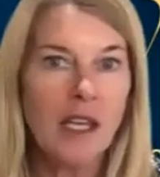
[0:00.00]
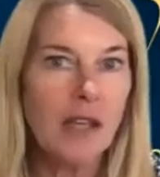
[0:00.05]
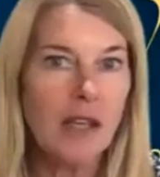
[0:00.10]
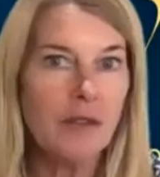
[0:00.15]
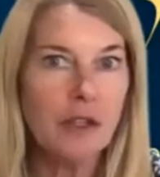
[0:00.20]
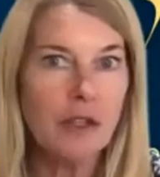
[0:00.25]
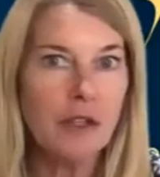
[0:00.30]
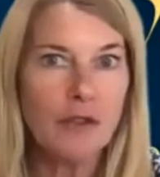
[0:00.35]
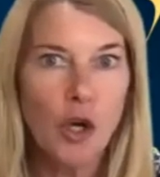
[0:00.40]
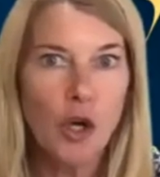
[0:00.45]

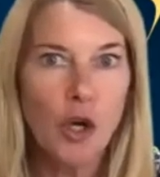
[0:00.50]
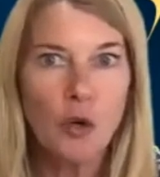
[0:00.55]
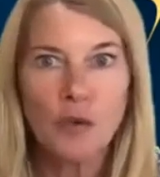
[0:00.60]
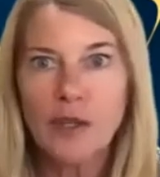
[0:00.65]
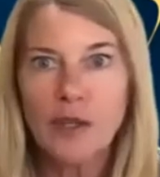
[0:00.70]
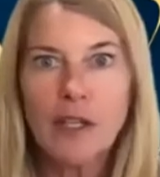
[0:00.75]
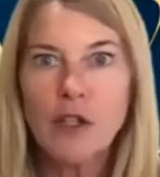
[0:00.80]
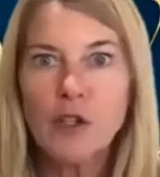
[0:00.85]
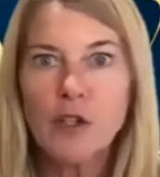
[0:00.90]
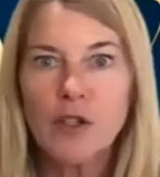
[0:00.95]
even if you're
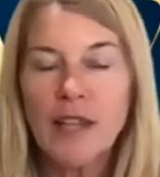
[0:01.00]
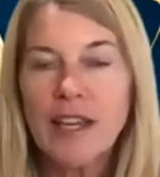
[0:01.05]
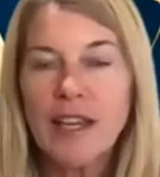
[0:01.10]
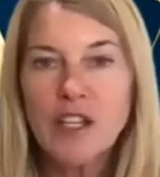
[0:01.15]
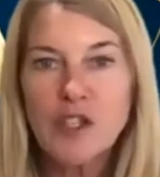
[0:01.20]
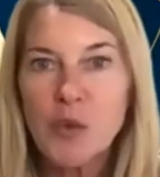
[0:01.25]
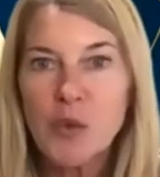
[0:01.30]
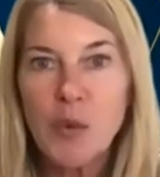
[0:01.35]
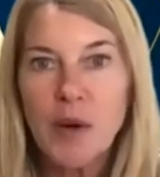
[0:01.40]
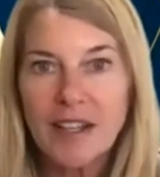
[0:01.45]
only in your late
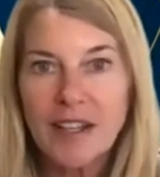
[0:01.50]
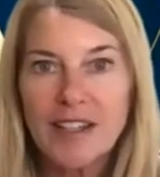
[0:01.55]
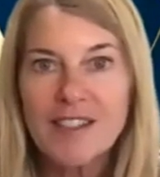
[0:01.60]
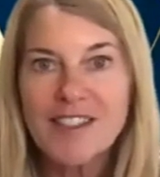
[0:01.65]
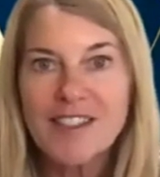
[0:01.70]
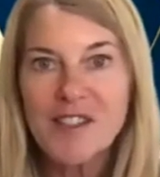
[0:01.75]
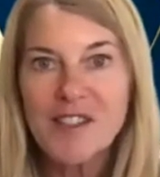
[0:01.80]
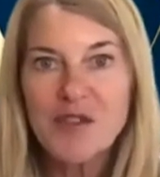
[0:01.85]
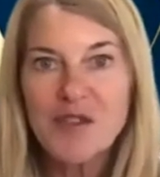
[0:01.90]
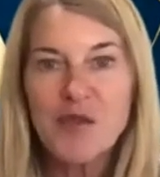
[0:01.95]

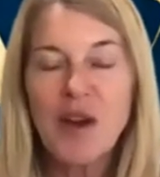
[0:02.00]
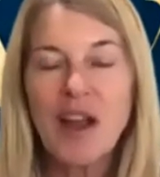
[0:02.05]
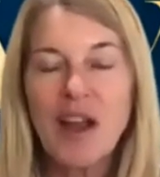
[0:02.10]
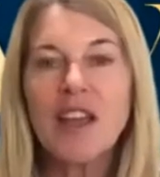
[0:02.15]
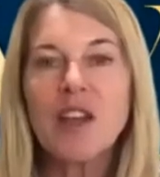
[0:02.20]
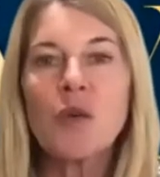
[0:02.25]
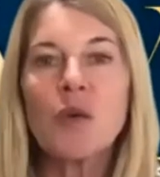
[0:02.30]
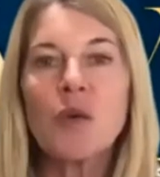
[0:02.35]
20s, right?